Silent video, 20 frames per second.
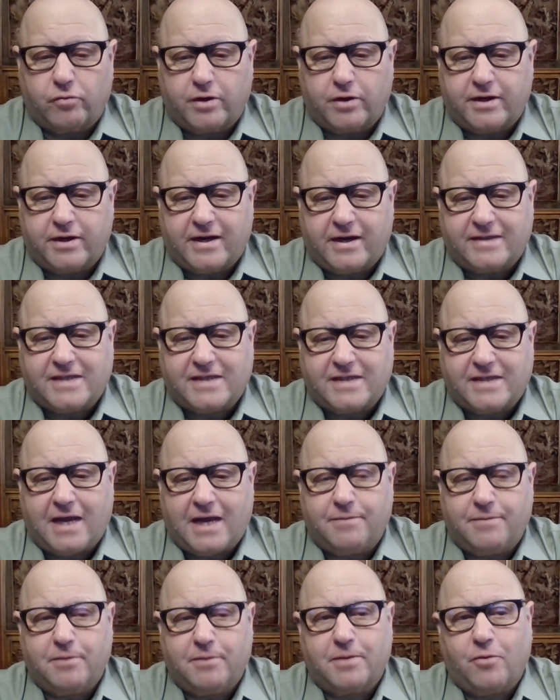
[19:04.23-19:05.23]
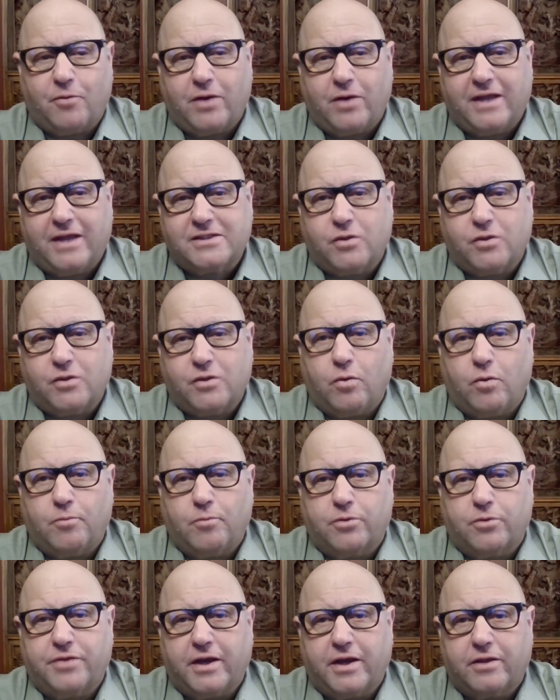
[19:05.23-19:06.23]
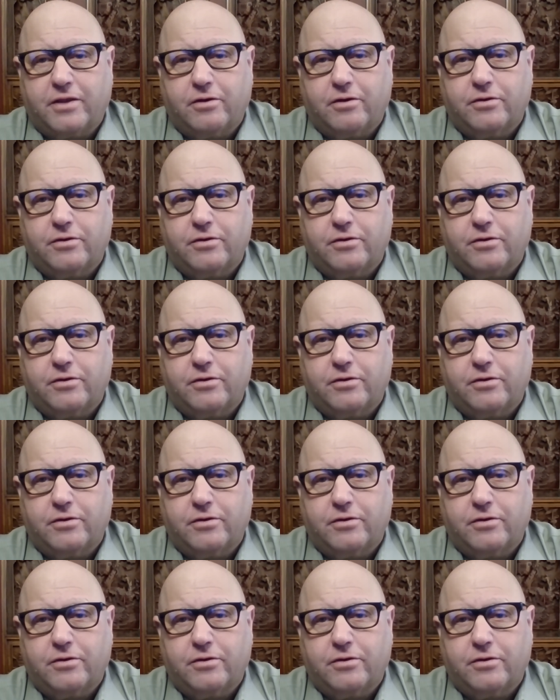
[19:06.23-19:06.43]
We're running out of time here, but I want to ask you one more thing.